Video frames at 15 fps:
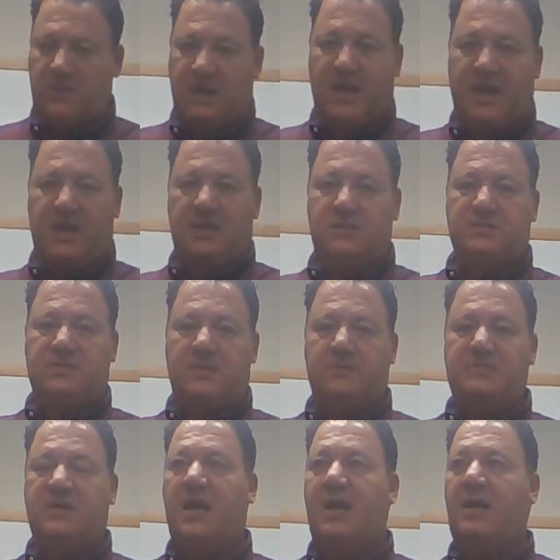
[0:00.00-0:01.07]
And
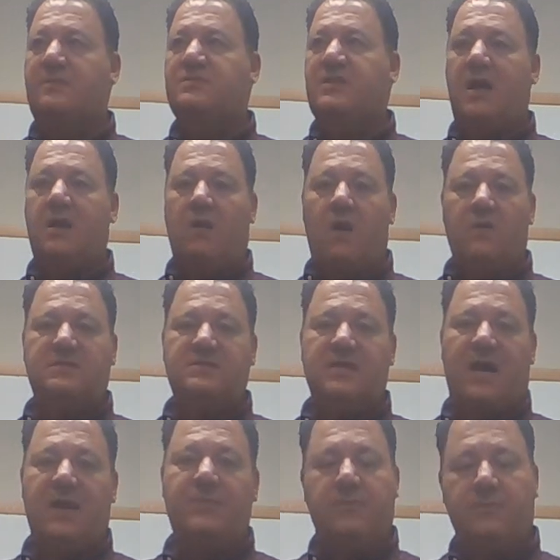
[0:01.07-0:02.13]
sometimes, not all the
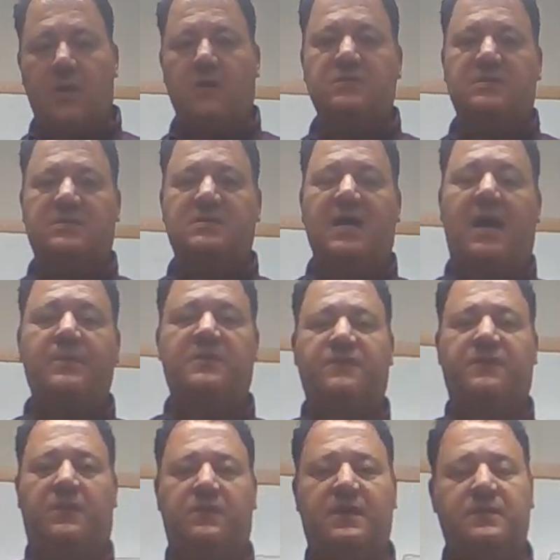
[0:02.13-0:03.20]
time, but most of the time
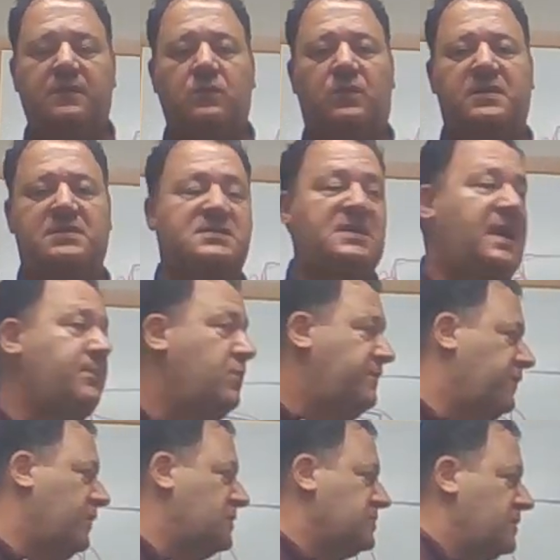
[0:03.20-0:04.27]
it's filled in with the same
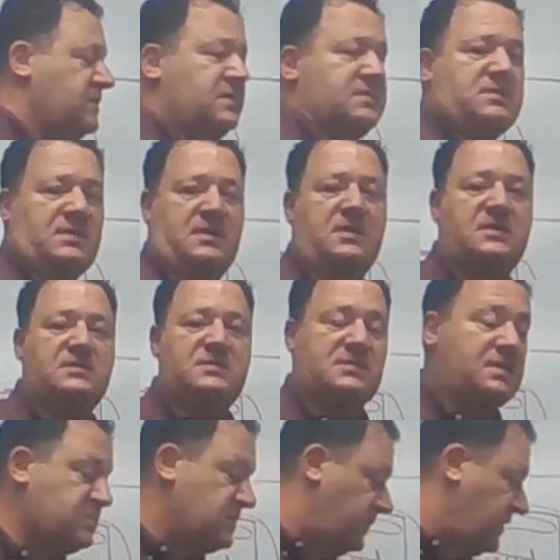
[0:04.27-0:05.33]
refrigerant that's in this
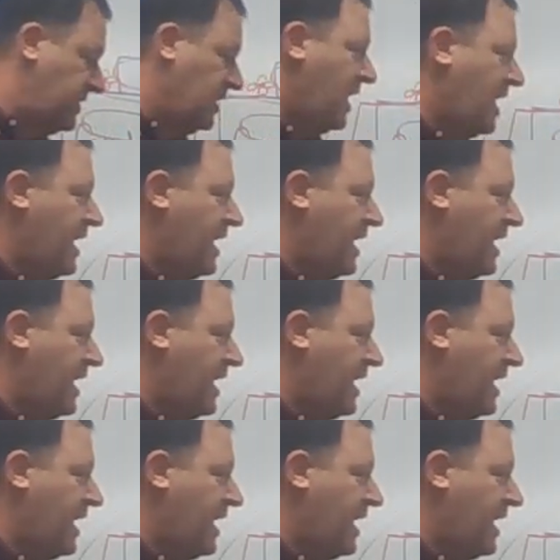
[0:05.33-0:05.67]
system, in the